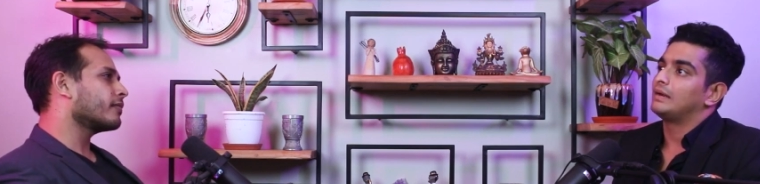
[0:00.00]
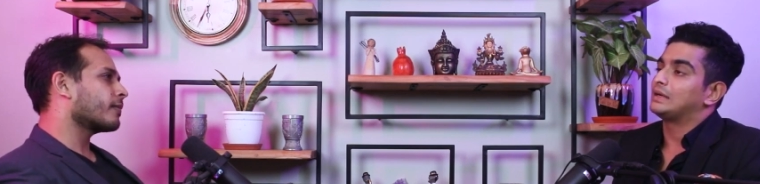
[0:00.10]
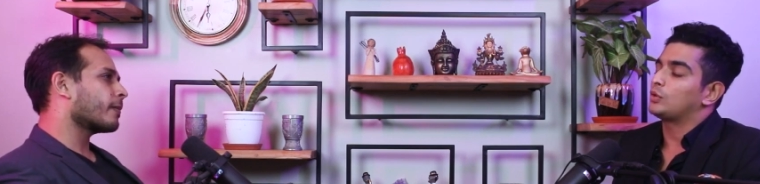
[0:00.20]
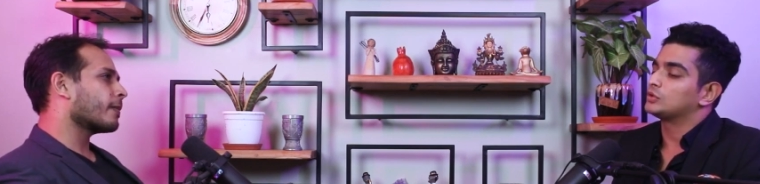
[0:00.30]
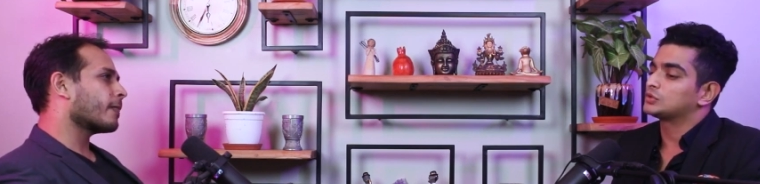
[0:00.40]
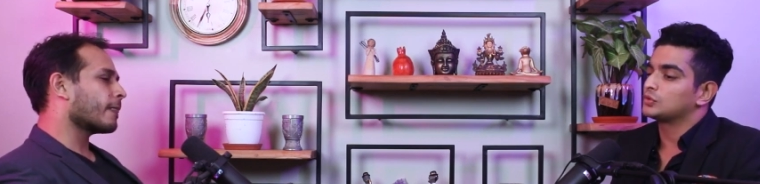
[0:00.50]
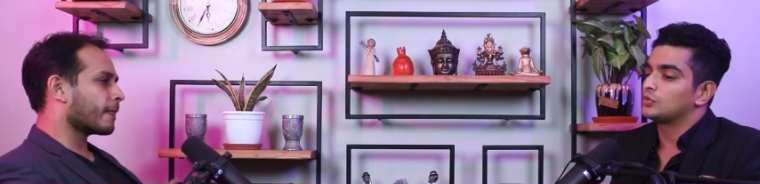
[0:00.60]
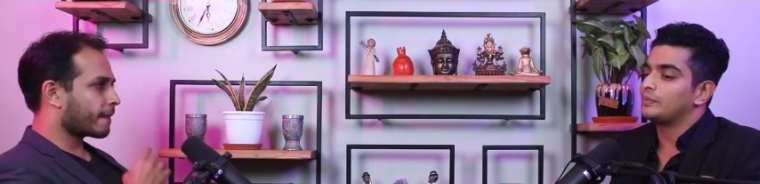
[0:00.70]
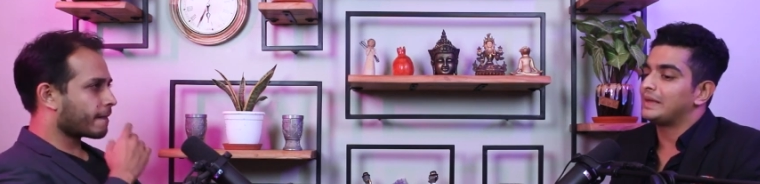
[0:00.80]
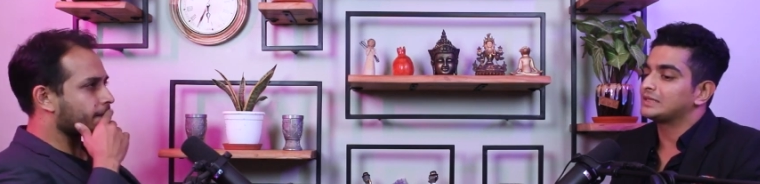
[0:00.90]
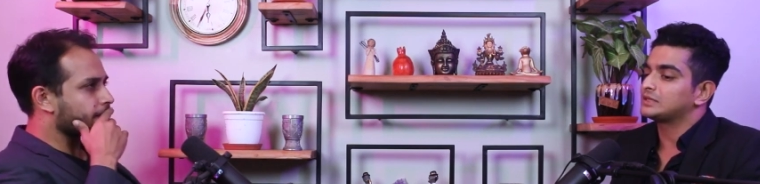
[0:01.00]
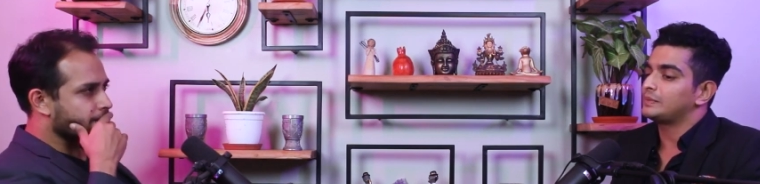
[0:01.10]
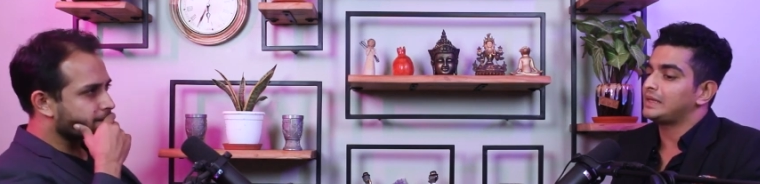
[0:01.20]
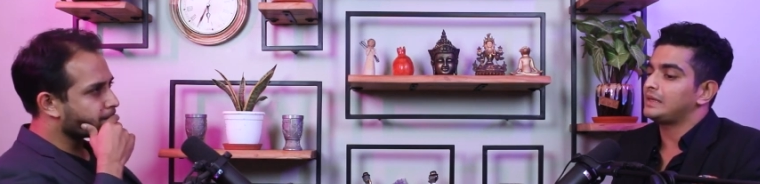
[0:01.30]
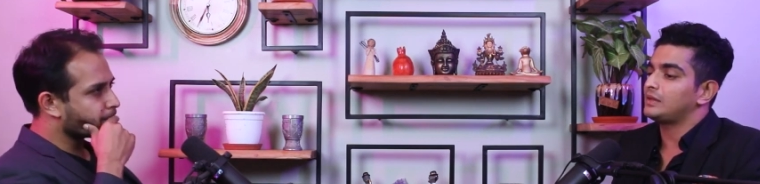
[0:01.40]
Speaker 1: It also makes
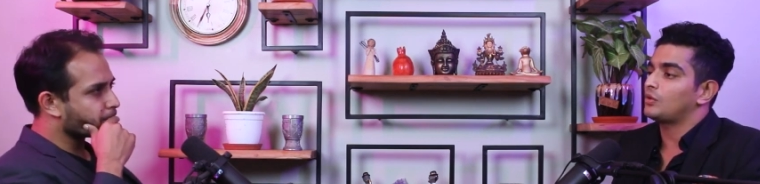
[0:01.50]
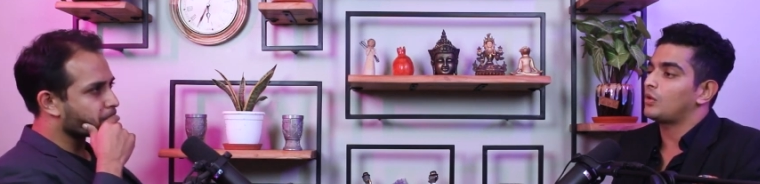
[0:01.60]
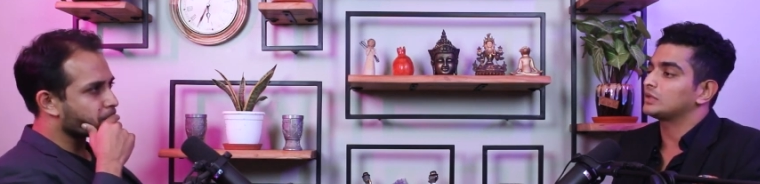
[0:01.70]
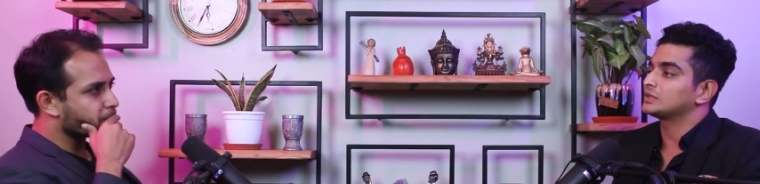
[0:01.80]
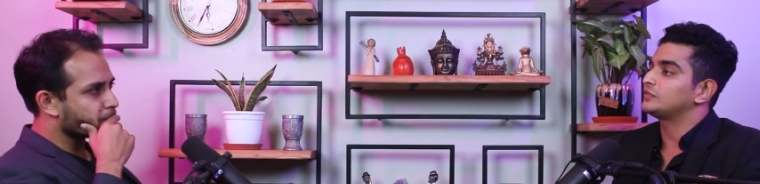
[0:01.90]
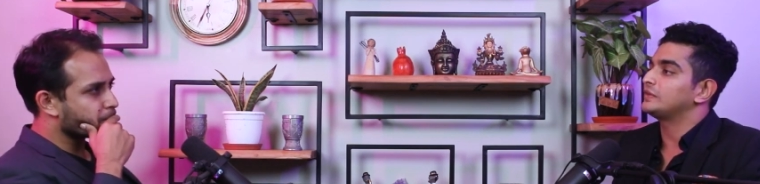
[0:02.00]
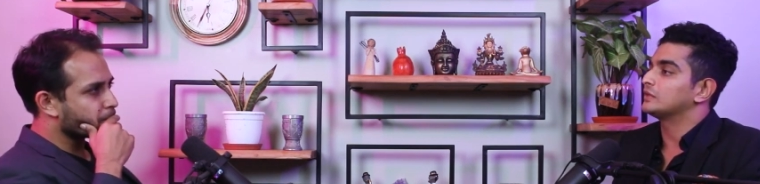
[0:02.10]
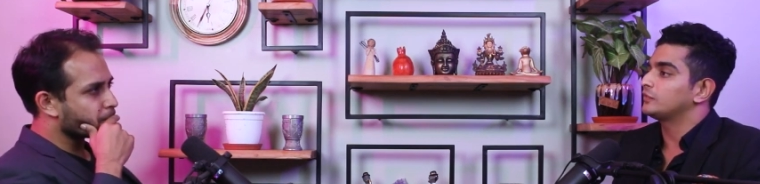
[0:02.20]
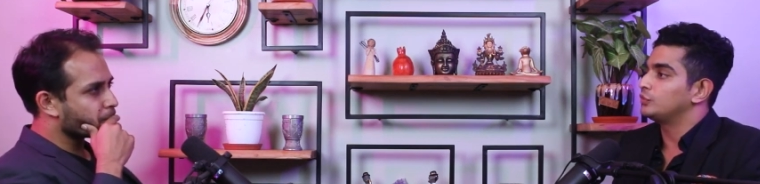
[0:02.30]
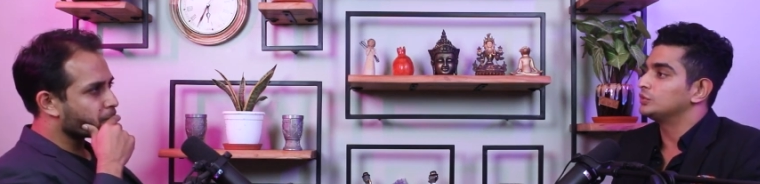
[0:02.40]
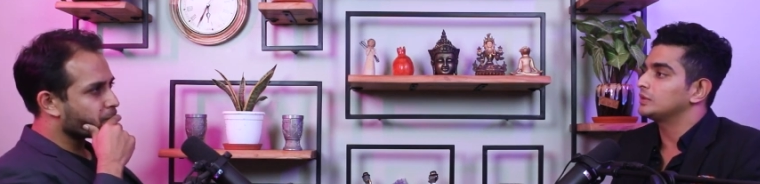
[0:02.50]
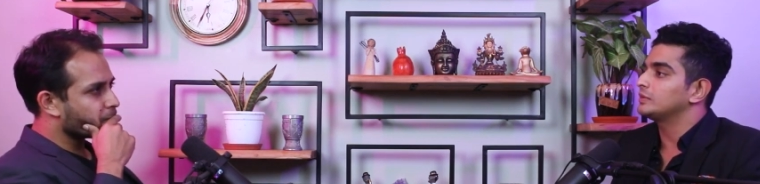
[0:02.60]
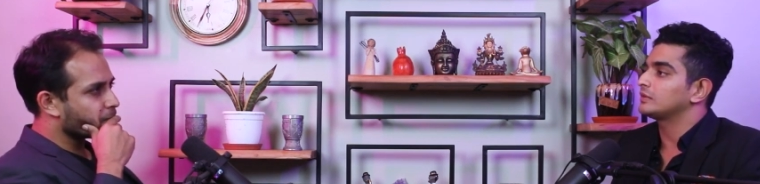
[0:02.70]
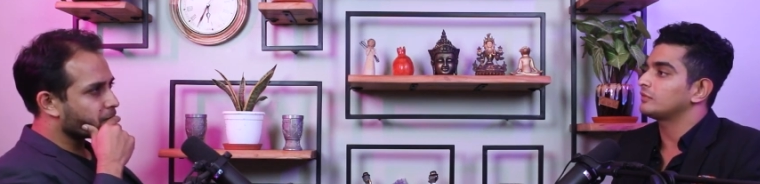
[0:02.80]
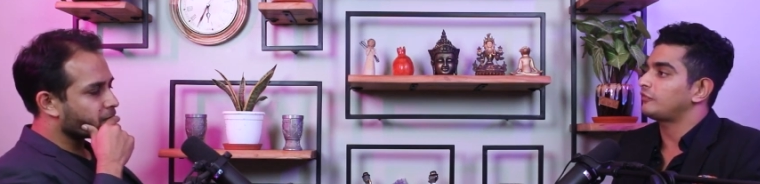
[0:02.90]
me not just fear the future,
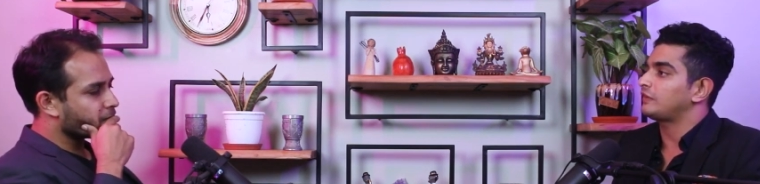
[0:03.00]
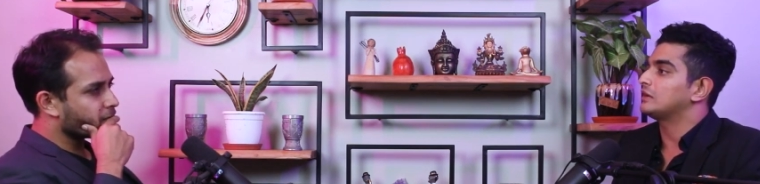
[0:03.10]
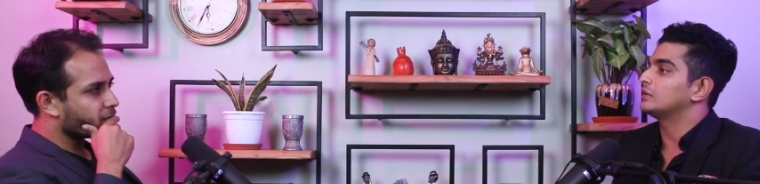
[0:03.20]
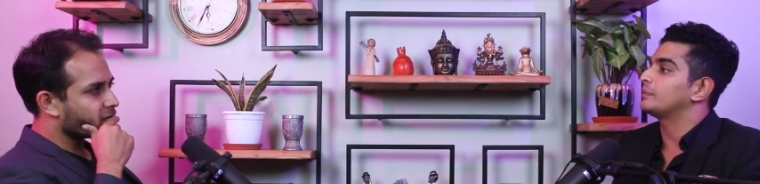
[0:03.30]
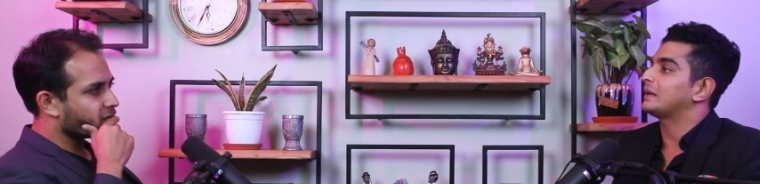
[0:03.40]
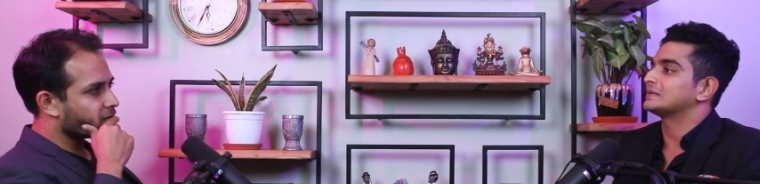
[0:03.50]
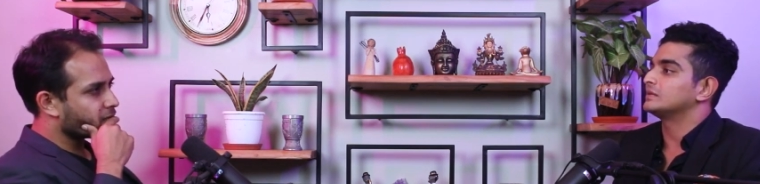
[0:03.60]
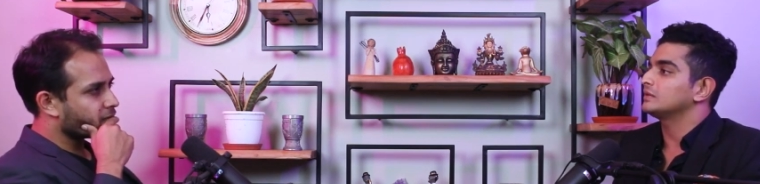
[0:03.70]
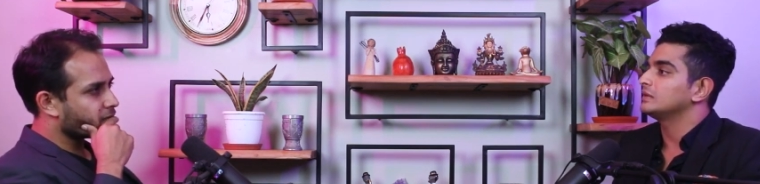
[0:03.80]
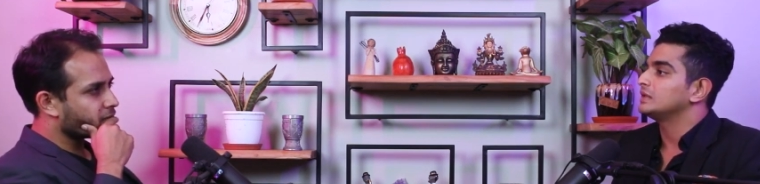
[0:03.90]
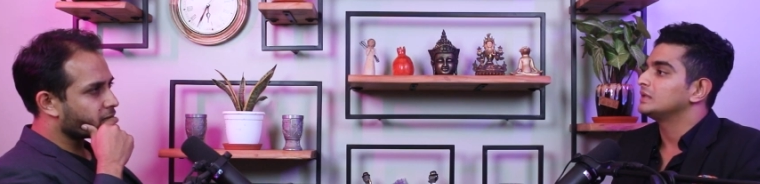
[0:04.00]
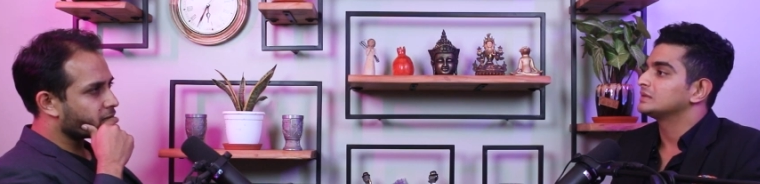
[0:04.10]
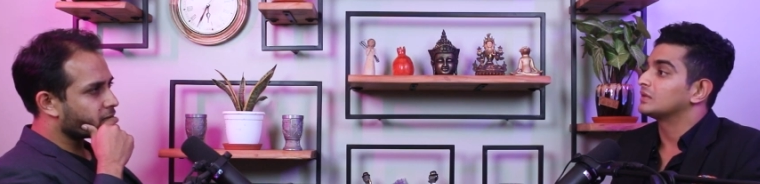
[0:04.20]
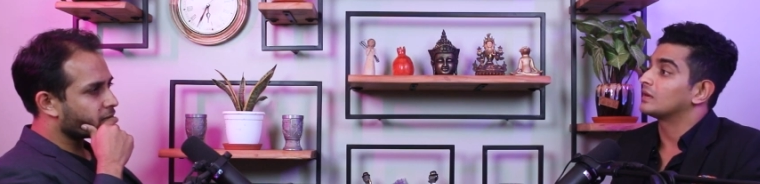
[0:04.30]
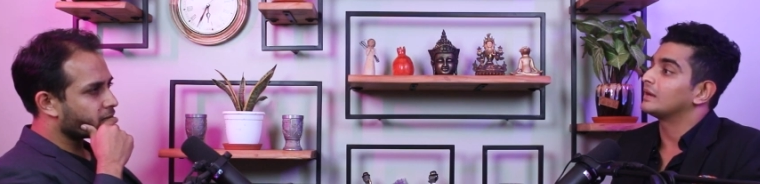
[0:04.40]
but fear the present.
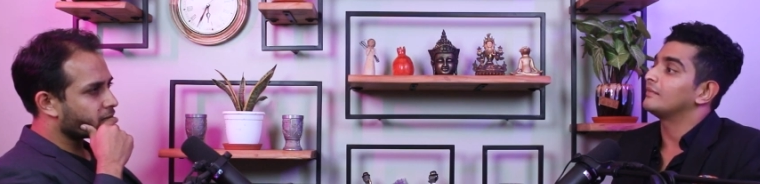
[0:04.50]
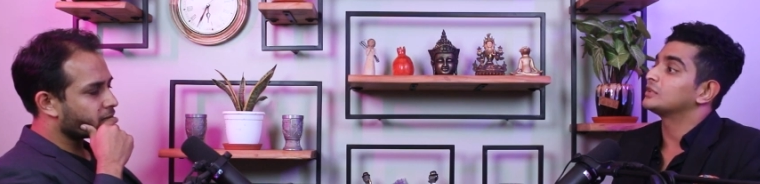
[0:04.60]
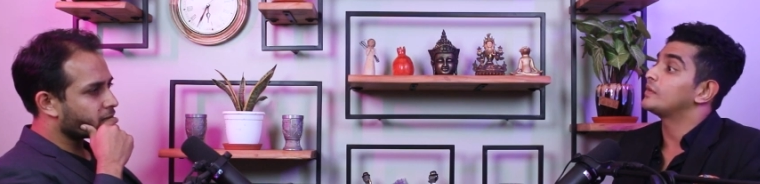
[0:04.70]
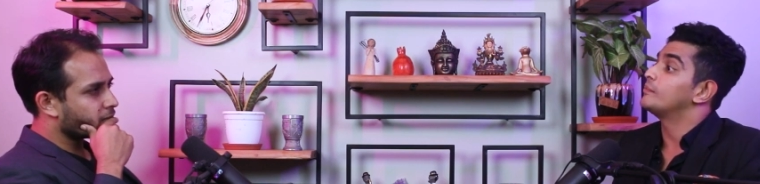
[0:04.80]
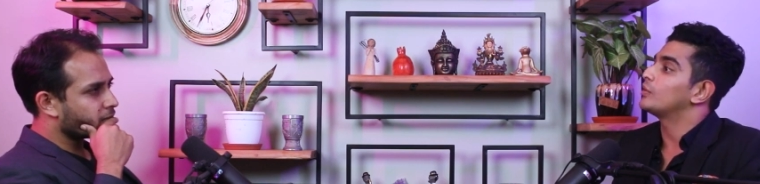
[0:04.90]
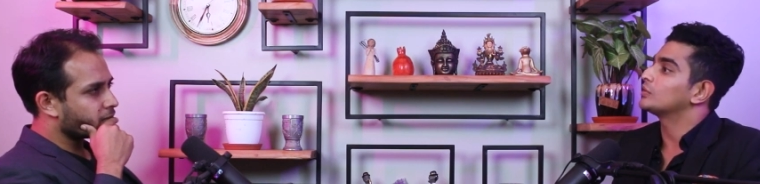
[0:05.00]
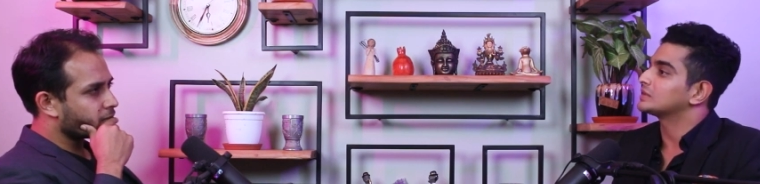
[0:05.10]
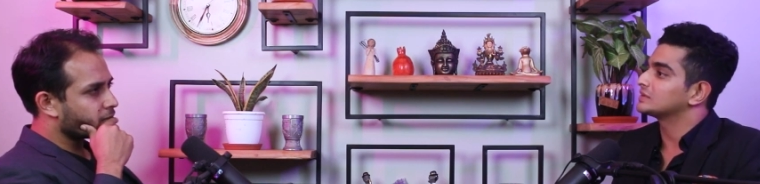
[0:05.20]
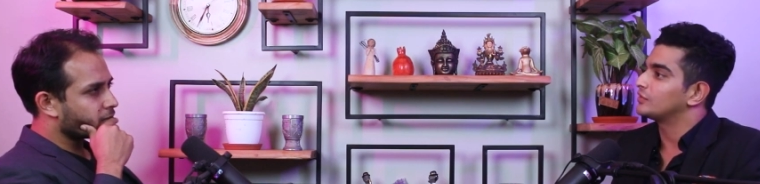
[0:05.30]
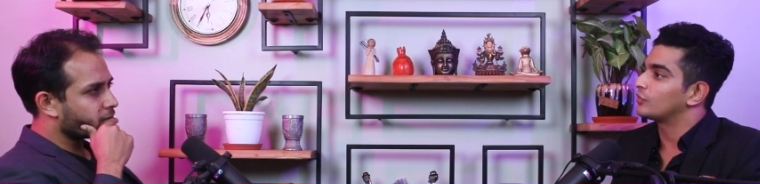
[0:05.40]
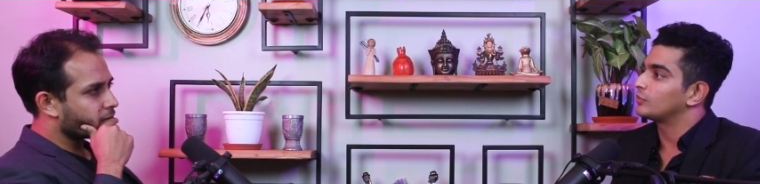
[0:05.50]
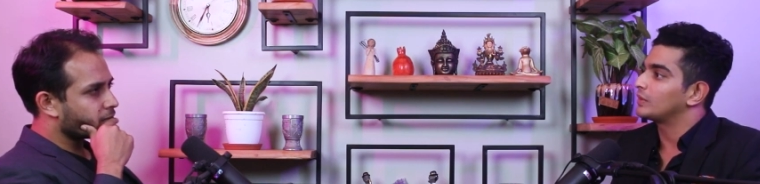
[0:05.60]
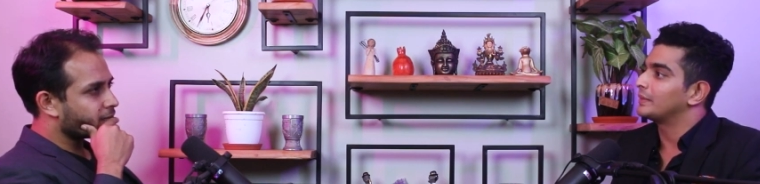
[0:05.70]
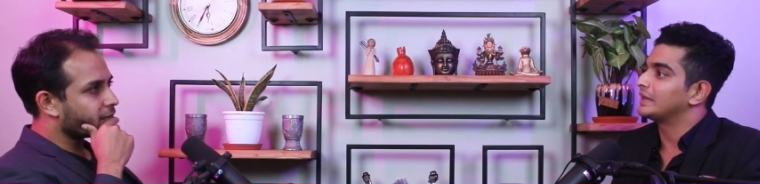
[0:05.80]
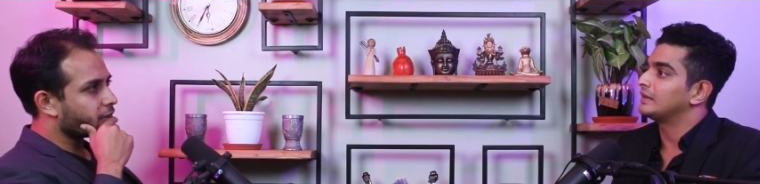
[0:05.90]
Certain levels of imposter syndrome
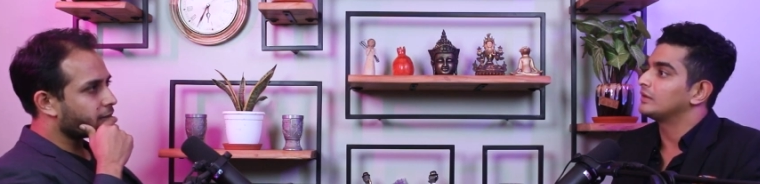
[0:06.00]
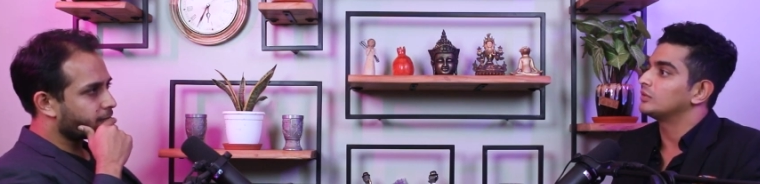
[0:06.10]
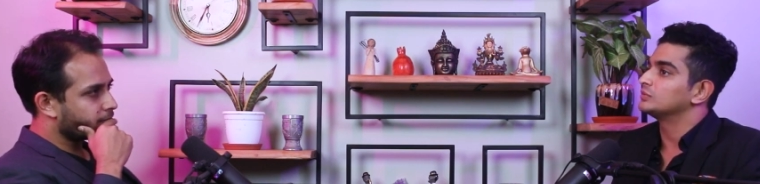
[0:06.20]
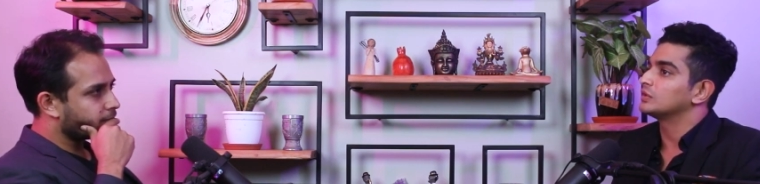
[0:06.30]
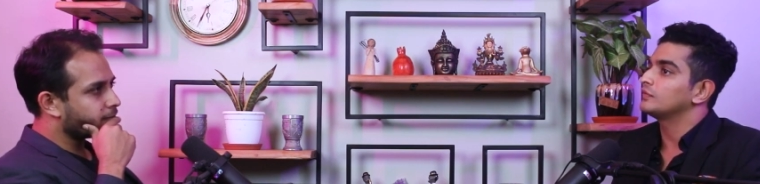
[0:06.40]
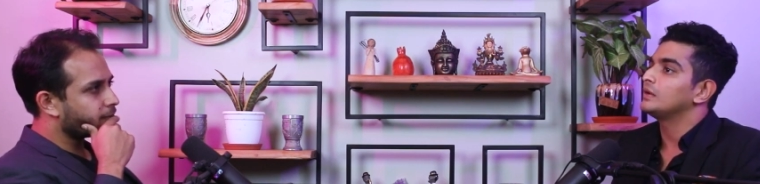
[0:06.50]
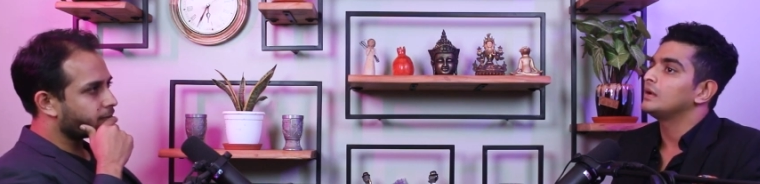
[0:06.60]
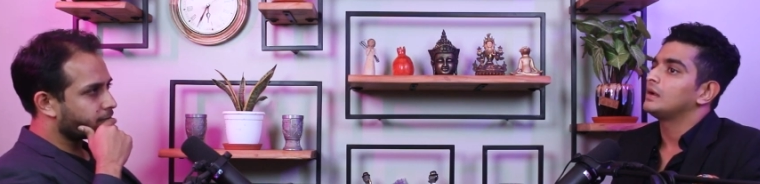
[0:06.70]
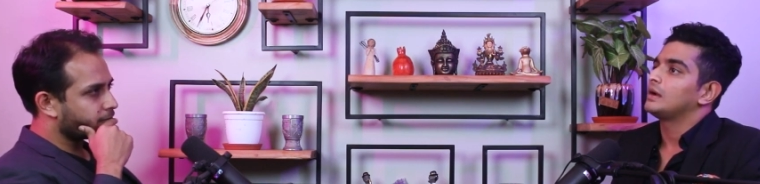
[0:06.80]
come in terms of